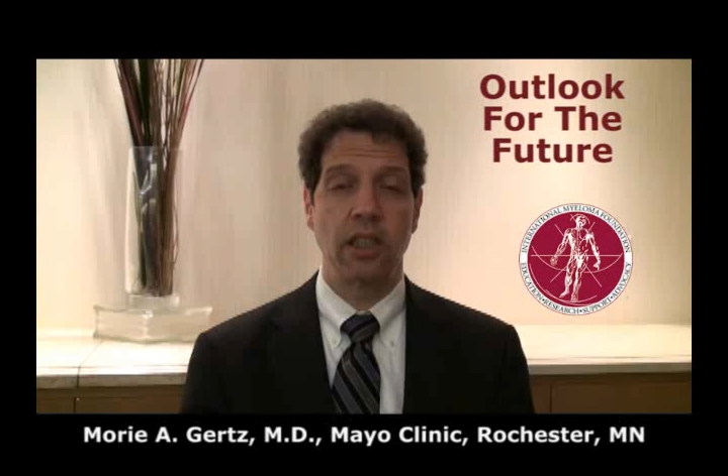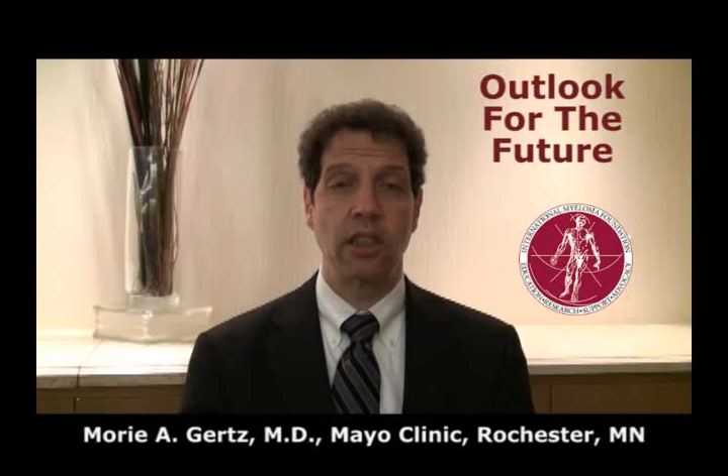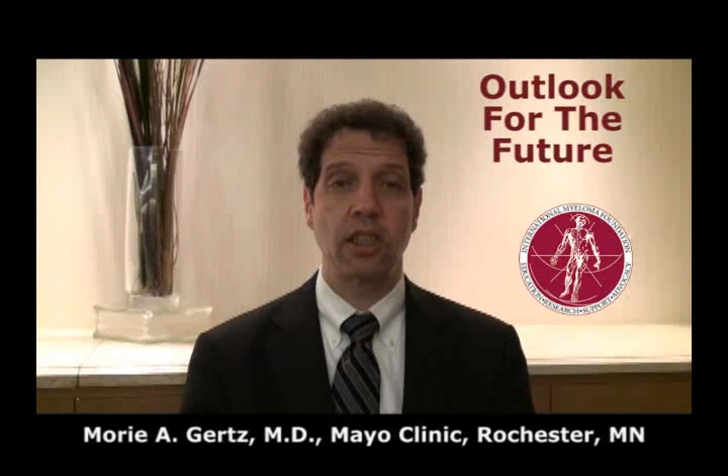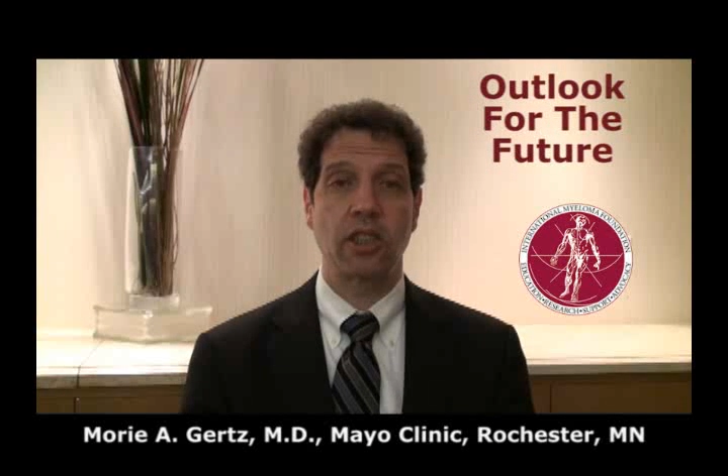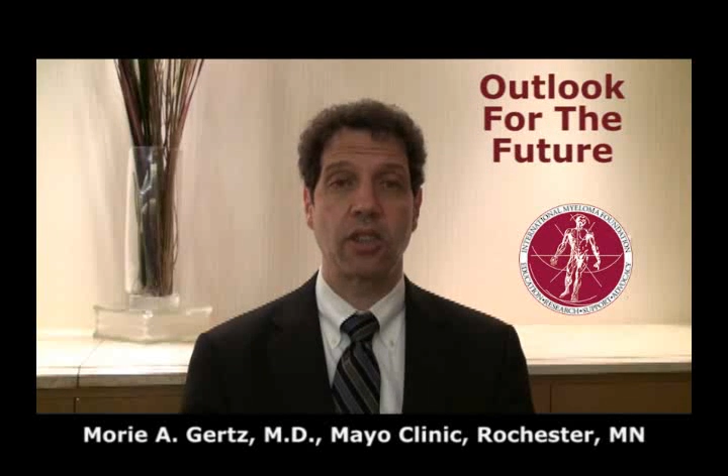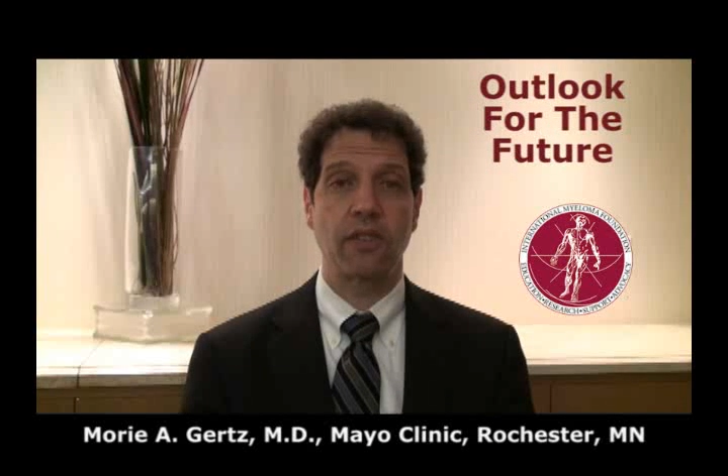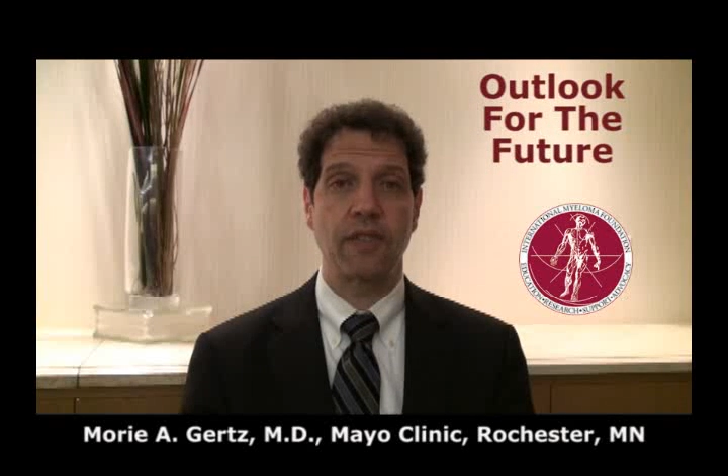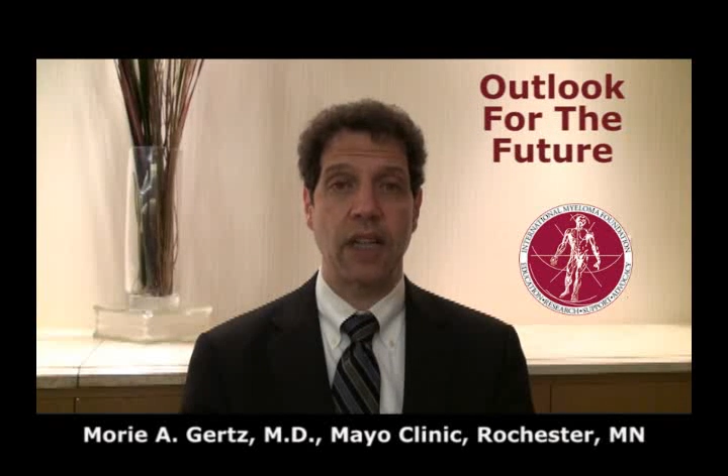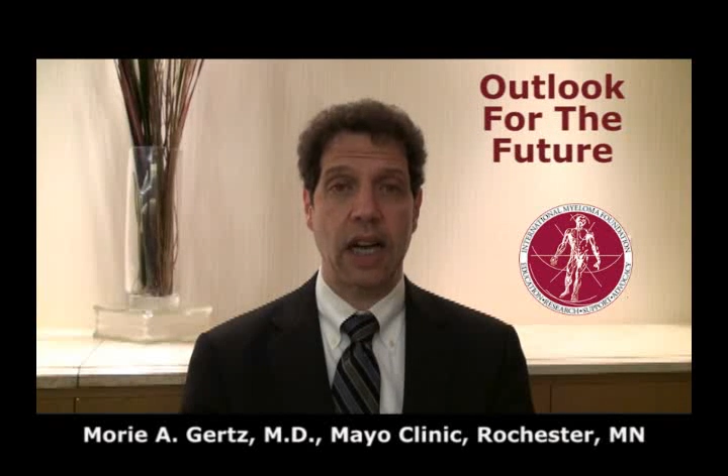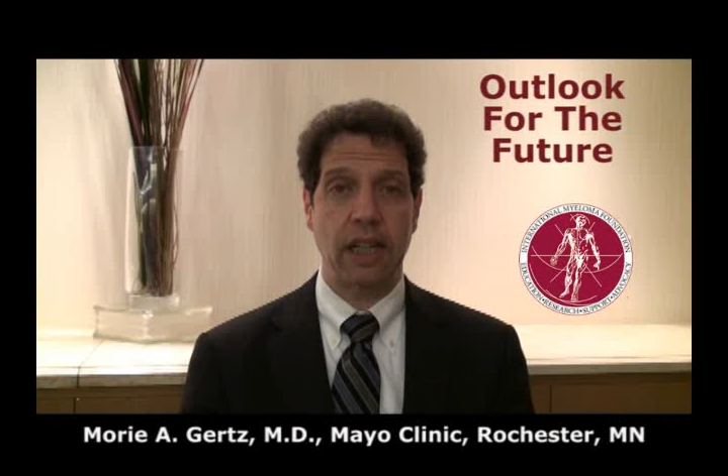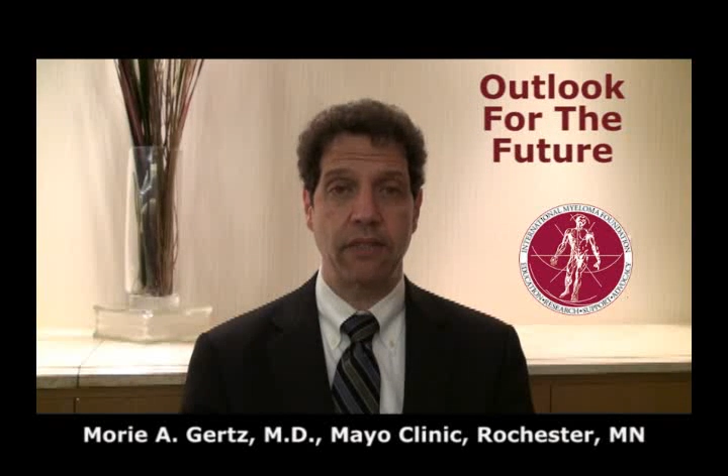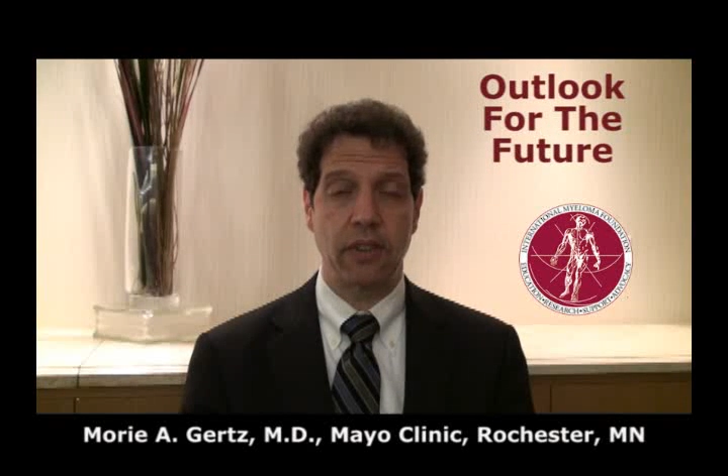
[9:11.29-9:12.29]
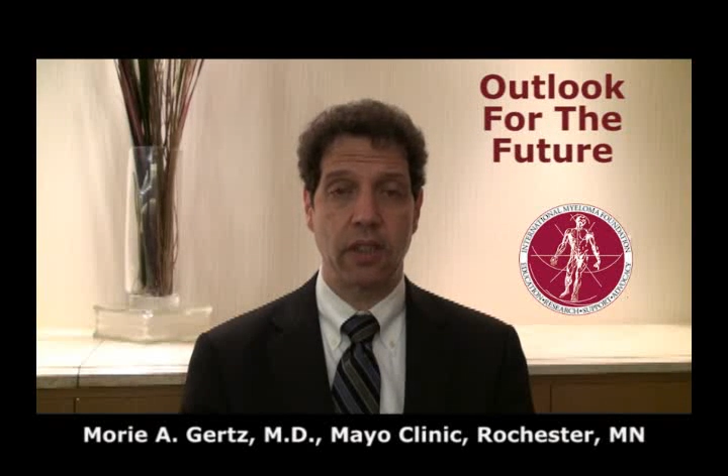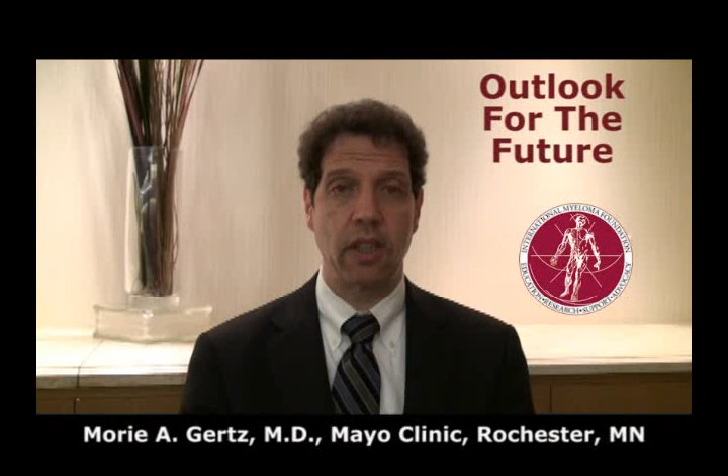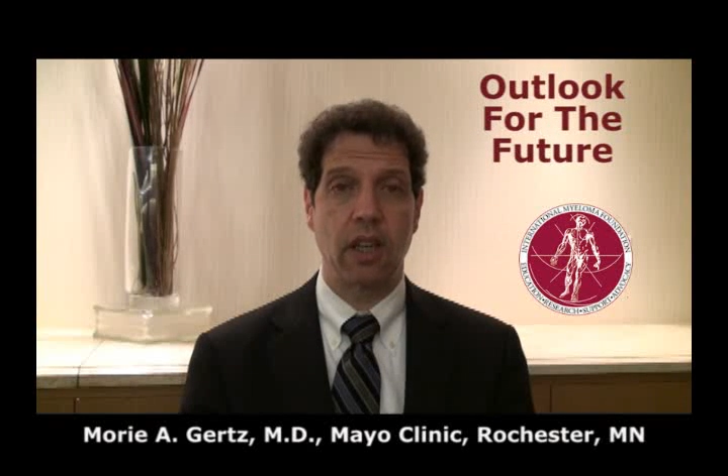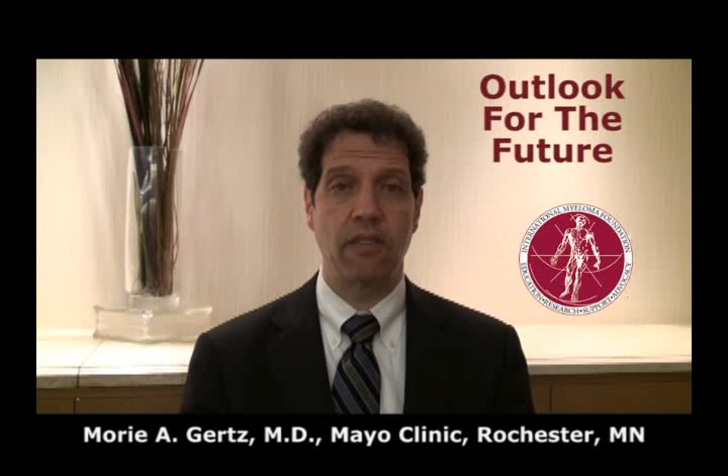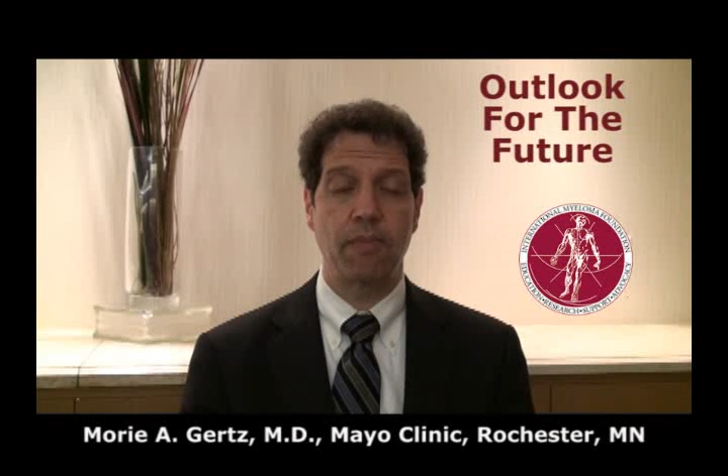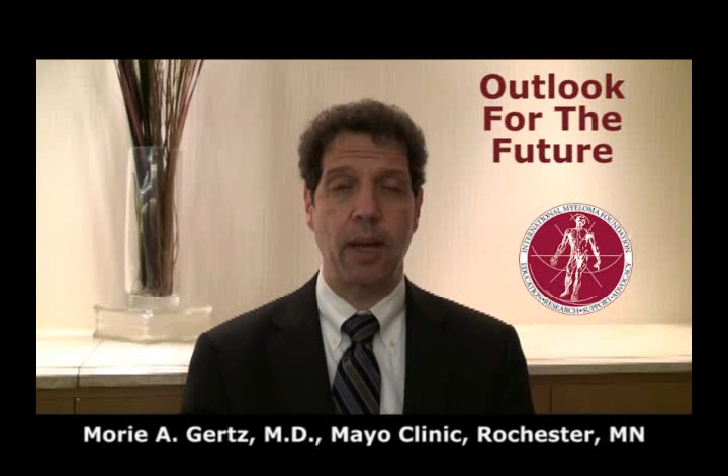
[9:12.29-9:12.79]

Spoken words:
the survival of